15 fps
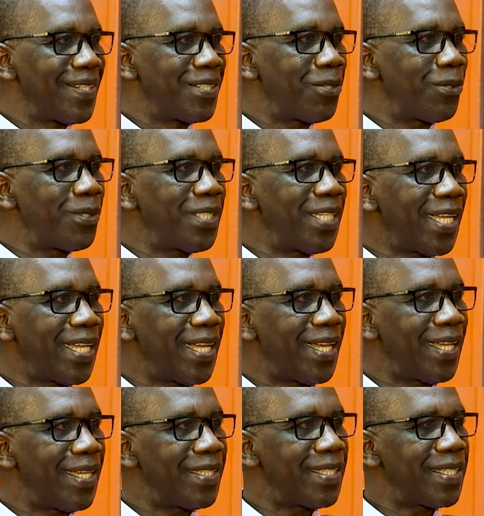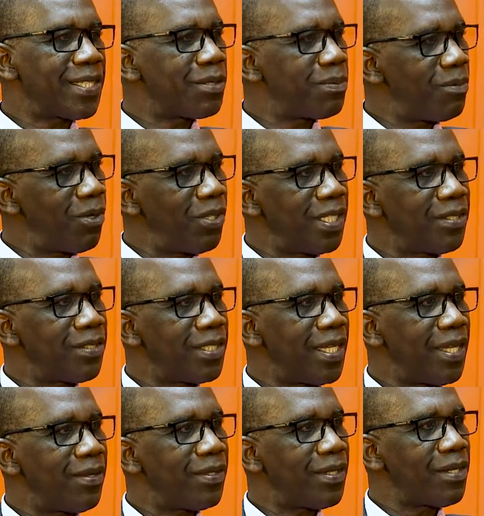Choluteca is a small little
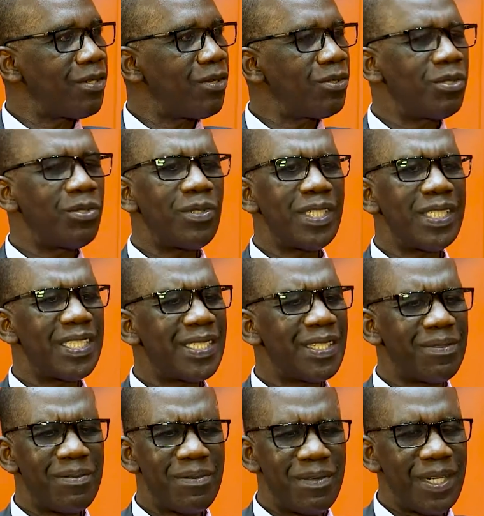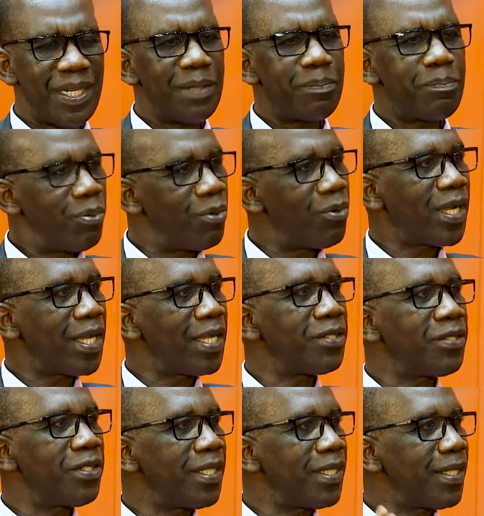town, and Honduras is a really poor
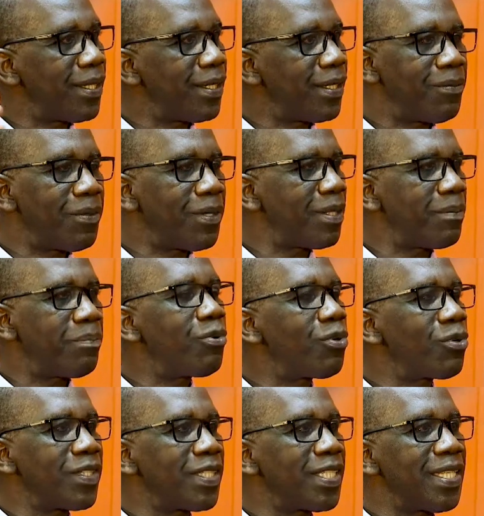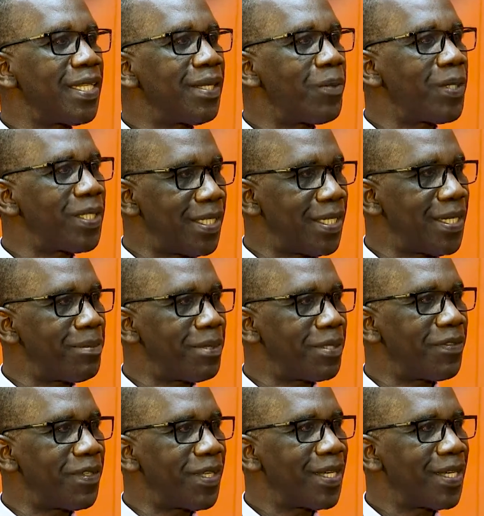country one of the poorest in the Western Hemisphere.